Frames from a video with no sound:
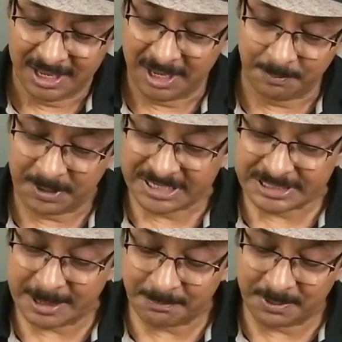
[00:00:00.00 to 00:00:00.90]
He
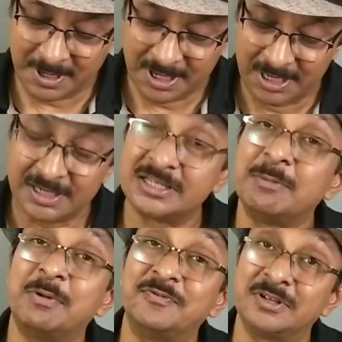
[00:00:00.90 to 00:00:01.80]
picks up
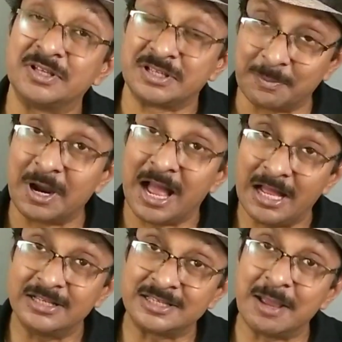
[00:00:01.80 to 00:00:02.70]
some
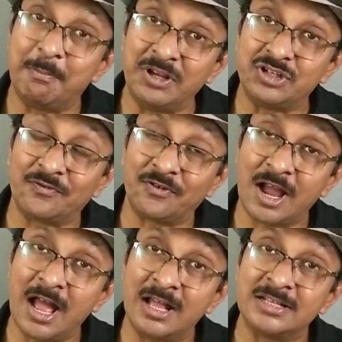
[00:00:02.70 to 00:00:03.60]
cards, a bunch of
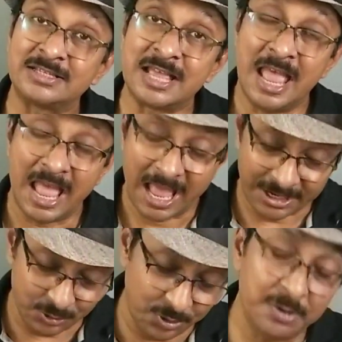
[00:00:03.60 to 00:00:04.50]
cards,
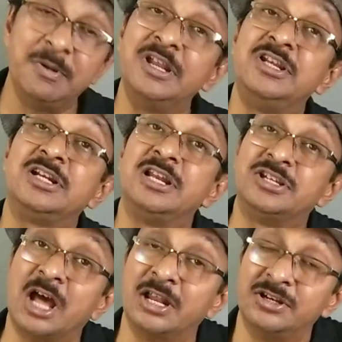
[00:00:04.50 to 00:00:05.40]
and you immediately
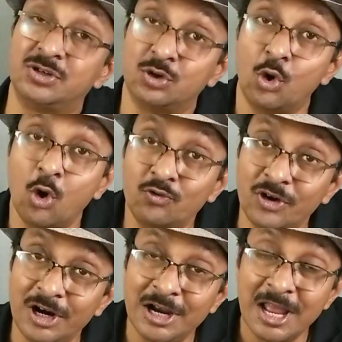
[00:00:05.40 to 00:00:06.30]
turn it
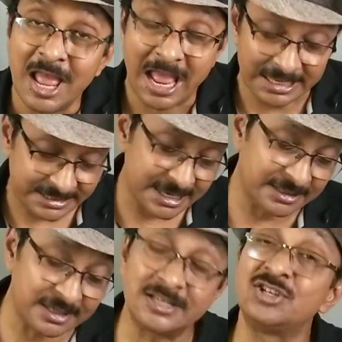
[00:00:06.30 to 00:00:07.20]
over and say,
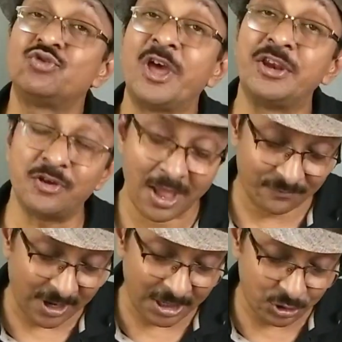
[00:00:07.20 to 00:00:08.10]
this is where you
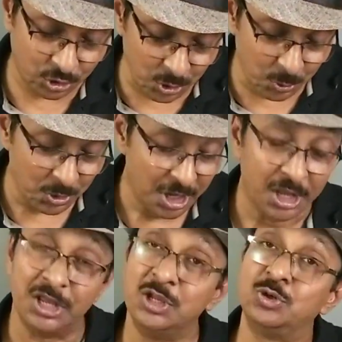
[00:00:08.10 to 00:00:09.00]
have cut to.
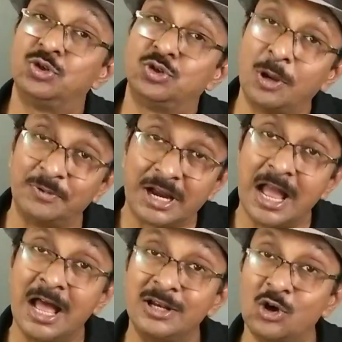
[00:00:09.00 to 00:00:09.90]
You drop the
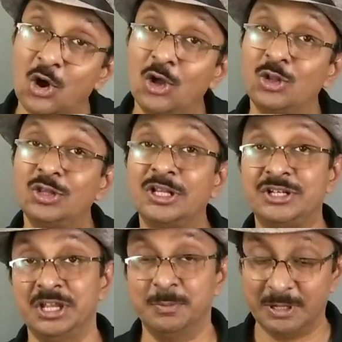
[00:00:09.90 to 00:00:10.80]
card on the
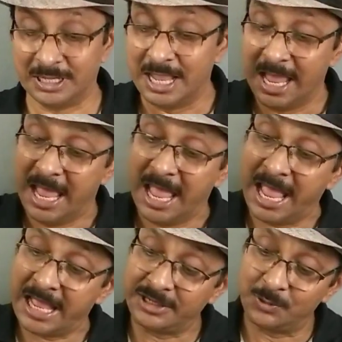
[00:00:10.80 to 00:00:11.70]
table,
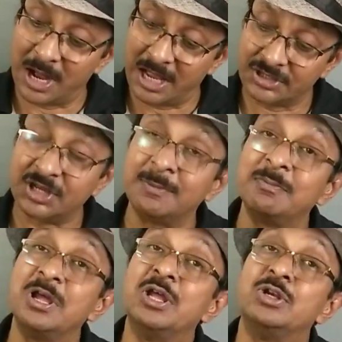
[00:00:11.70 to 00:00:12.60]
and you ask
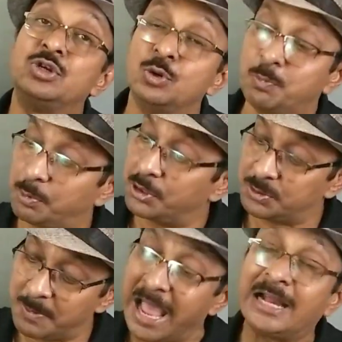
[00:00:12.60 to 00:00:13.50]
him to
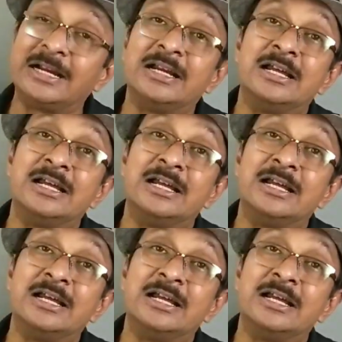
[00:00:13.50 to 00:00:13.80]
put back